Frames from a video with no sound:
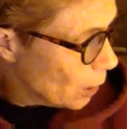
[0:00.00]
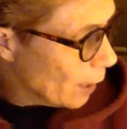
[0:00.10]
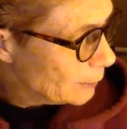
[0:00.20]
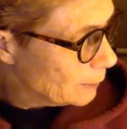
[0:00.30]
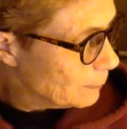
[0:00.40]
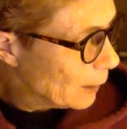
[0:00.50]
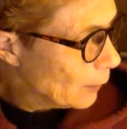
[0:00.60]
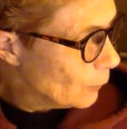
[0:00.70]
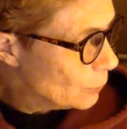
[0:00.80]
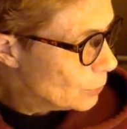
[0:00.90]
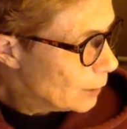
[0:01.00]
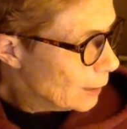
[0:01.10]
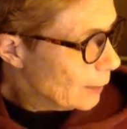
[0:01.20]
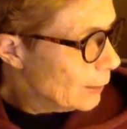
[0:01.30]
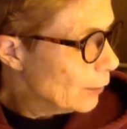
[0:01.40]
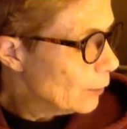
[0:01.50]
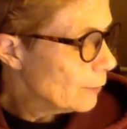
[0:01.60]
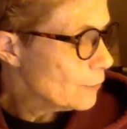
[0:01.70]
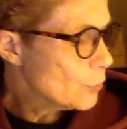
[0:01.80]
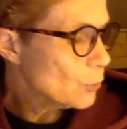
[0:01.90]
talked about
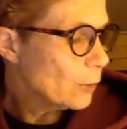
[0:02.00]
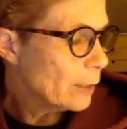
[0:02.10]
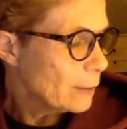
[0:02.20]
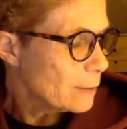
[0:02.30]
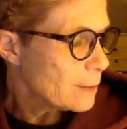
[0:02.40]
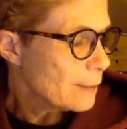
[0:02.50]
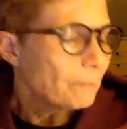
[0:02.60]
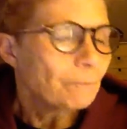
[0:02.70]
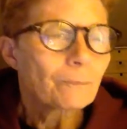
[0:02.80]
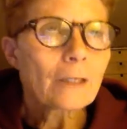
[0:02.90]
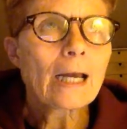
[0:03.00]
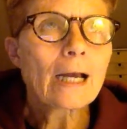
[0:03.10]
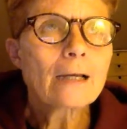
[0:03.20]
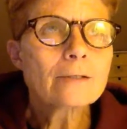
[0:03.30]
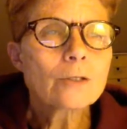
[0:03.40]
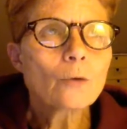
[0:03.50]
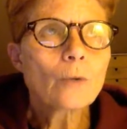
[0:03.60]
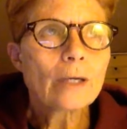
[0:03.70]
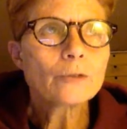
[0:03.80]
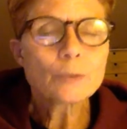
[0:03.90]
narrative stories as a
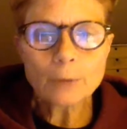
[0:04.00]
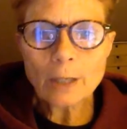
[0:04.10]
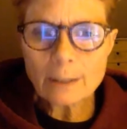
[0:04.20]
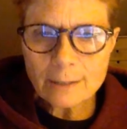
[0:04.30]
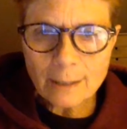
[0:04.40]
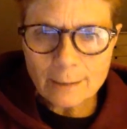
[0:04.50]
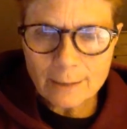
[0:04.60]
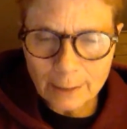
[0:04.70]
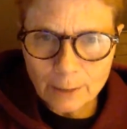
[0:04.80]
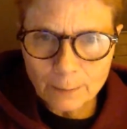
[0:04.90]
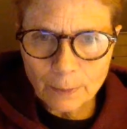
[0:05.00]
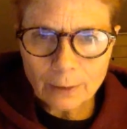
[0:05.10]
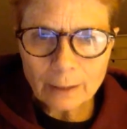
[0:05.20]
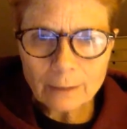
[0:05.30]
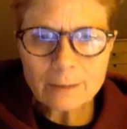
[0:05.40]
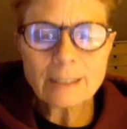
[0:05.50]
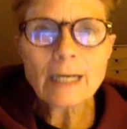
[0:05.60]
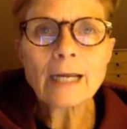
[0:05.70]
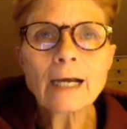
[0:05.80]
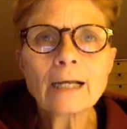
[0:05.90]
way to process experience.
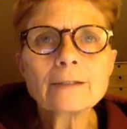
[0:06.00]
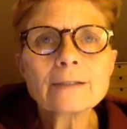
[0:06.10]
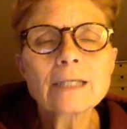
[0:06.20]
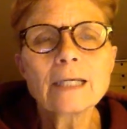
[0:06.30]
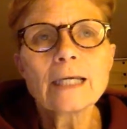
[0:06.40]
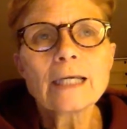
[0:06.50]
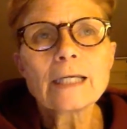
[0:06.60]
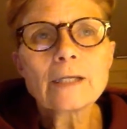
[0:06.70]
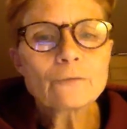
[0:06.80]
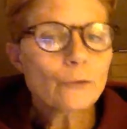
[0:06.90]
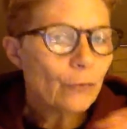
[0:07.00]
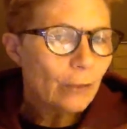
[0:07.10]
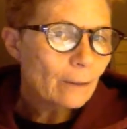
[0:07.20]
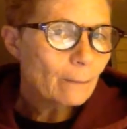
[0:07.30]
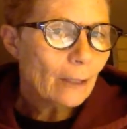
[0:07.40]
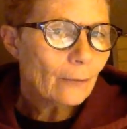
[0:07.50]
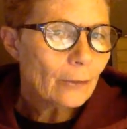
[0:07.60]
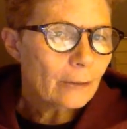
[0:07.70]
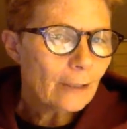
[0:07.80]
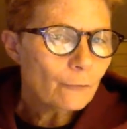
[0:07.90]
And if you think about
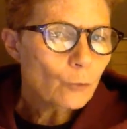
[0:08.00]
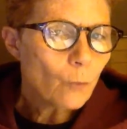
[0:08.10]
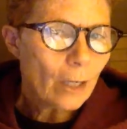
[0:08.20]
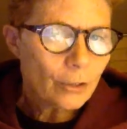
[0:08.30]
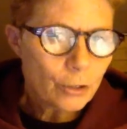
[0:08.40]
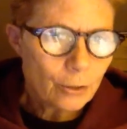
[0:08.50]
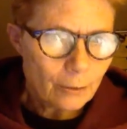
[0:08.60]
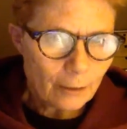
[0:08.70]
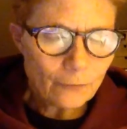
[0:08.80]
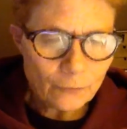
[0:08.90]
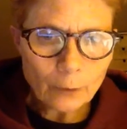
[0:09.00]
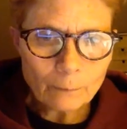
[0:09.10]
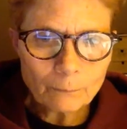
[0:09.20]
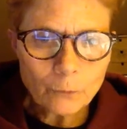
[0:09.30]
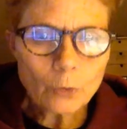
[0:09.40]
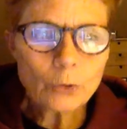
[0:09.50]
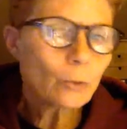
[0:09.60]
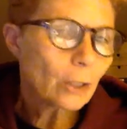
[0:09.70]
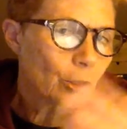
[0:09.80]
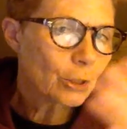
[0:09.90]
it, if you watch a film, you
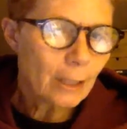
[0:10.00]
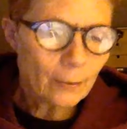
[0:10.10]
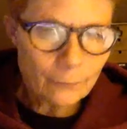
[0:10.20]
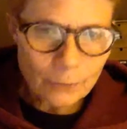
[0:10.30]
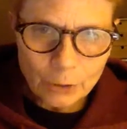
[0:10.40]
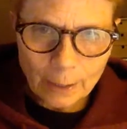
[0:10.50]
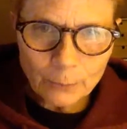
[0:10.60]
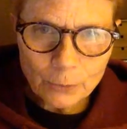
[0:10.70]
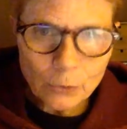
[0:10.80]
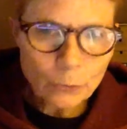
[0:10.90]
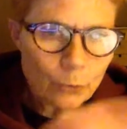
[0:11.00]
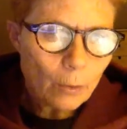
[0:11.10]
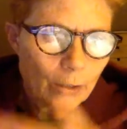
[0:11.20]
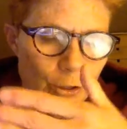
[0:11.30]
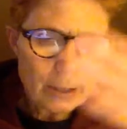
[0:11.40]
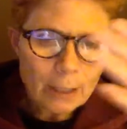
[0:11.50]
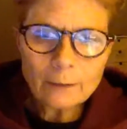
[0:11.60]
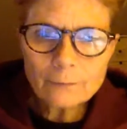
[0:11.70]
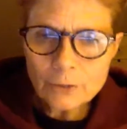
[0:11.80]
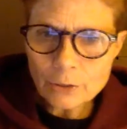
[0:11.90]
watch a television episode, you watch a
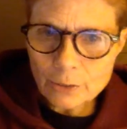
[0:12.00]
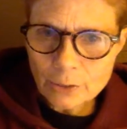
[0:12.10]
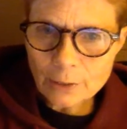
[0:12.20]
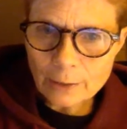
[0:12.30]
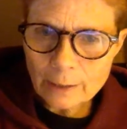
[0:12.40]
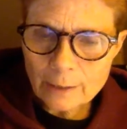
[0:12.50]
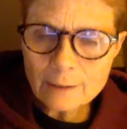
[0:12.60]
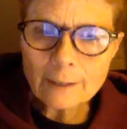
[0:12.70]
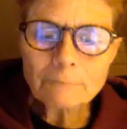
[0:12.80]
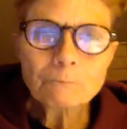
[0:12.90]
television series,